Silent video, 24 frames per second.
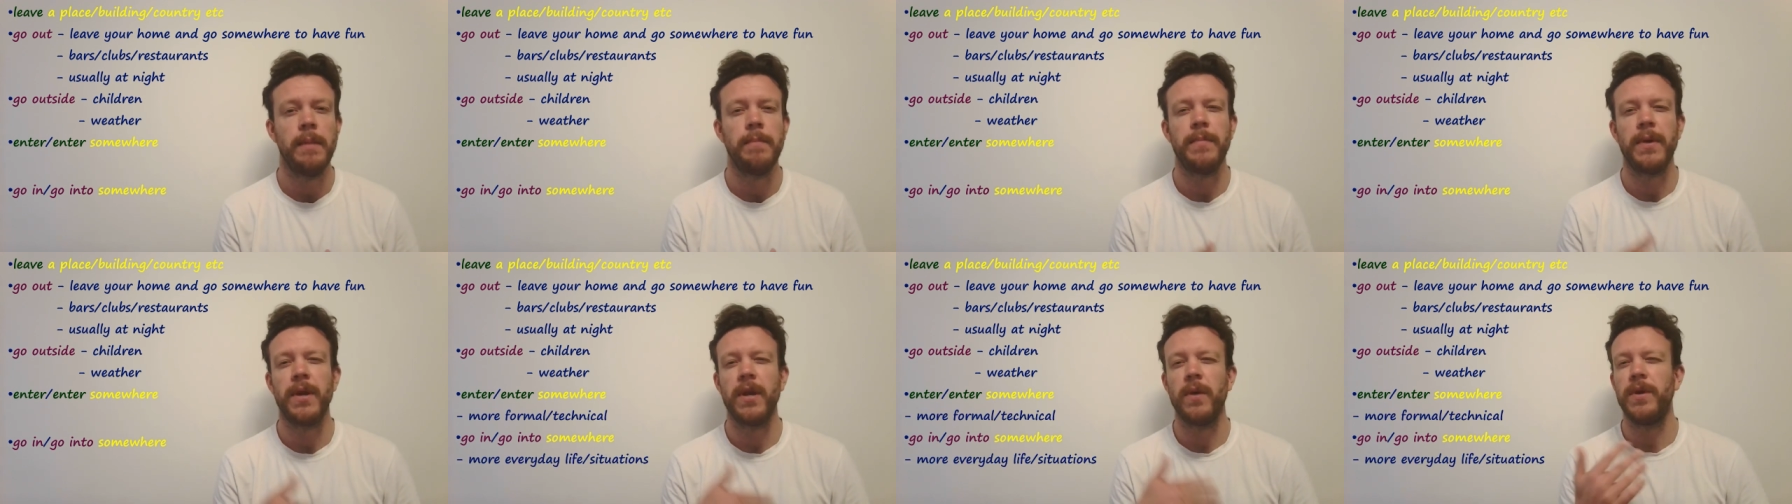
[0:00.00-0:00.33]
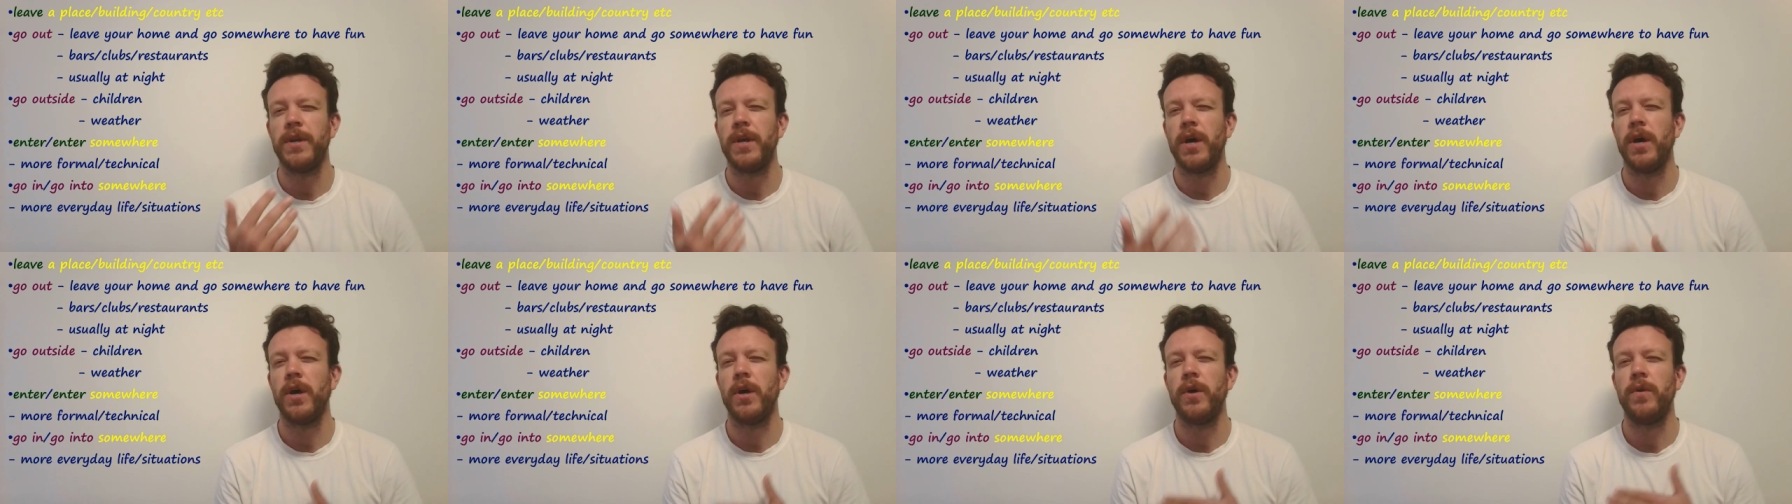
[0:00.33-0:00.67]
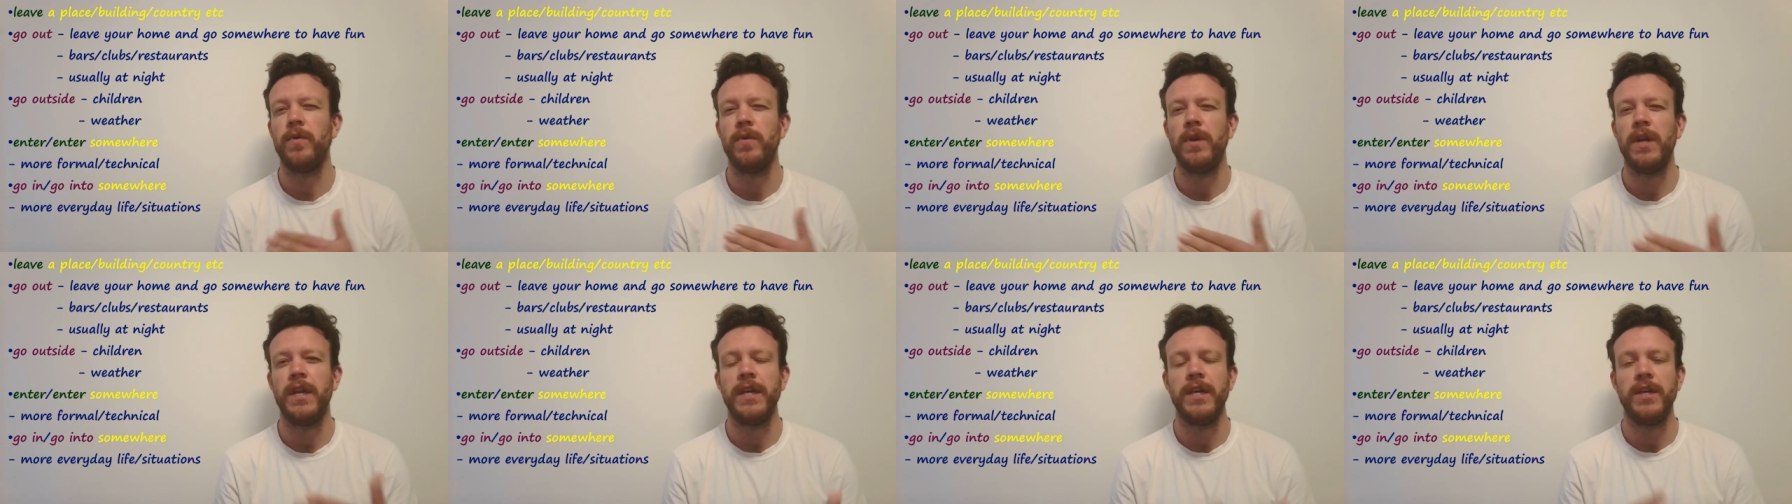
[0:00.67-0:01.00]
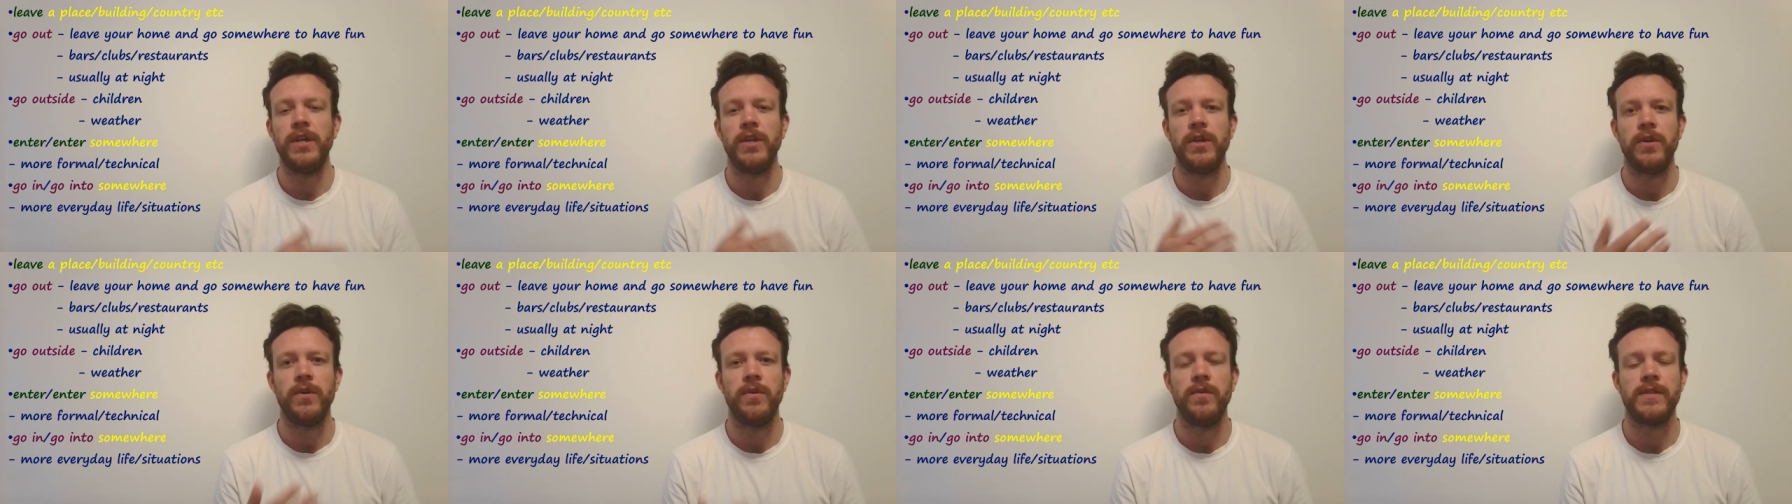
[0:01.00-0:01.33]
but I would only
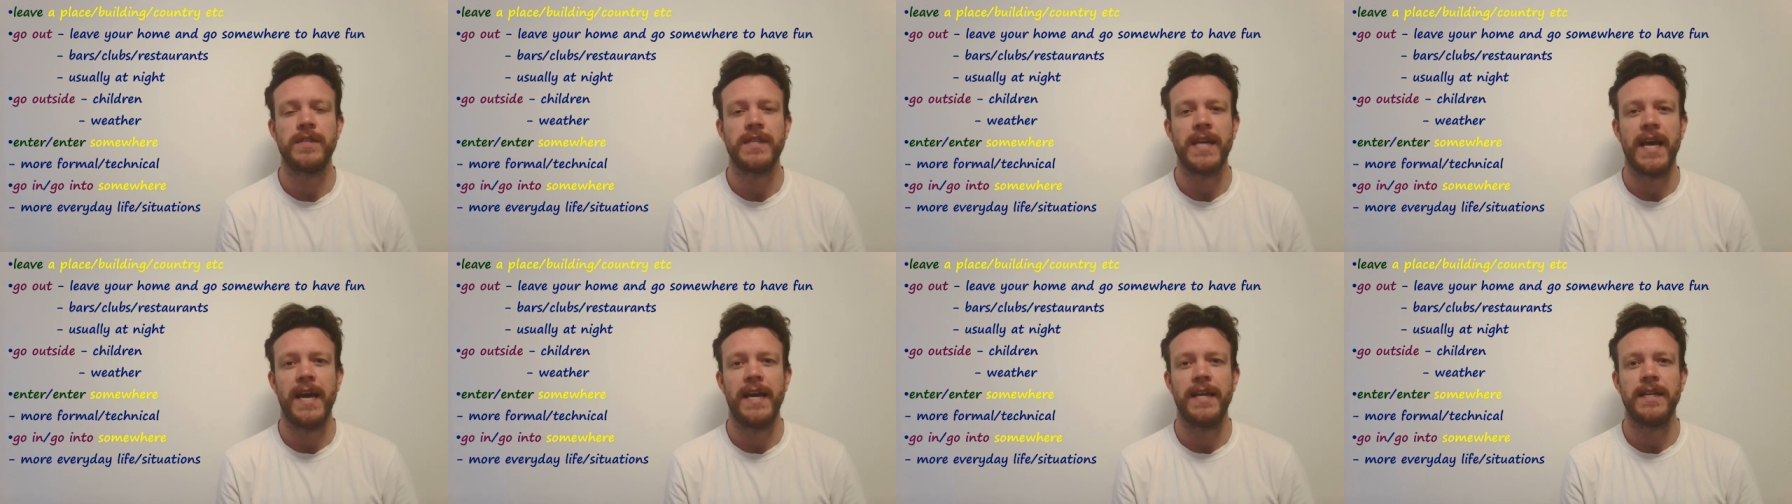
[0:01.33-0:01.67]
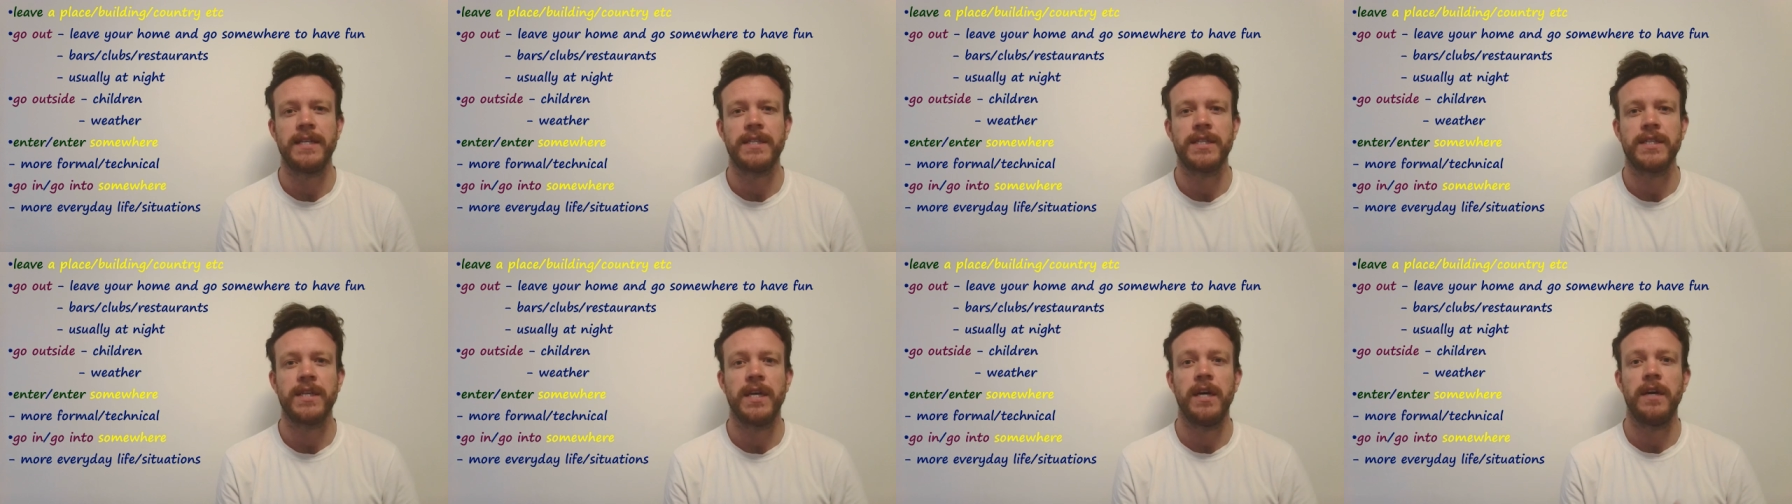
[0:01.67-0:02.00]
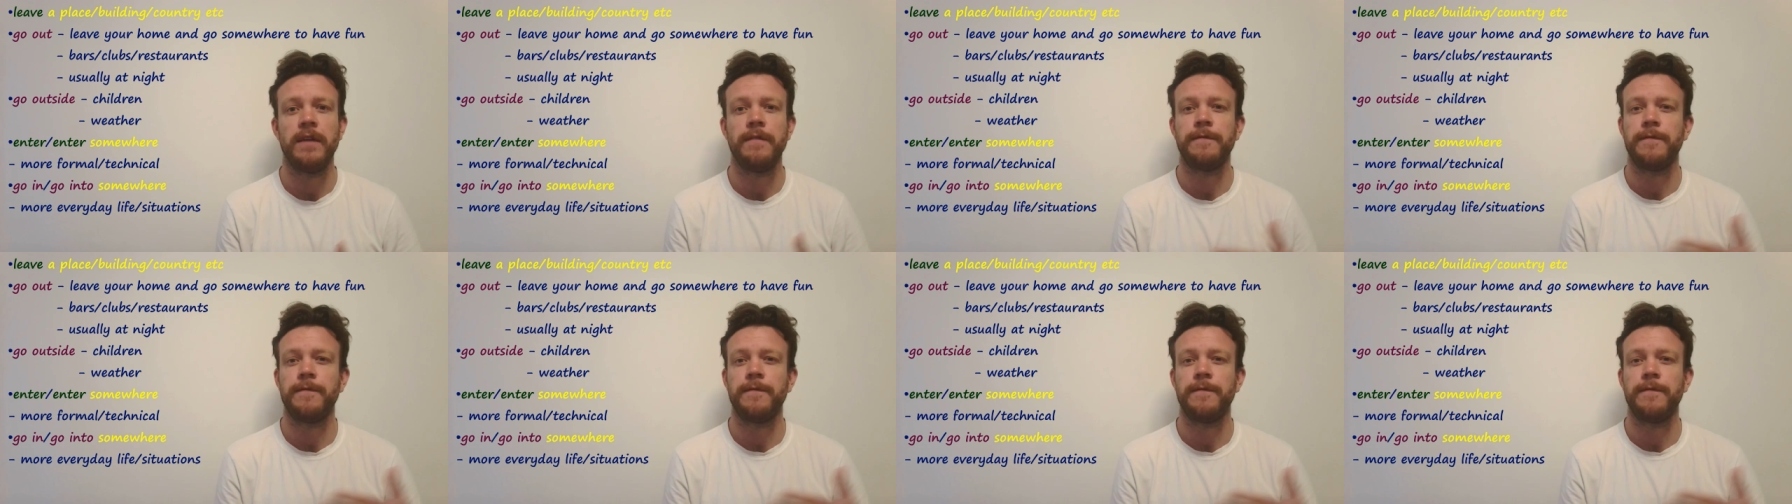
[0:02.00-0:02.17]
use enter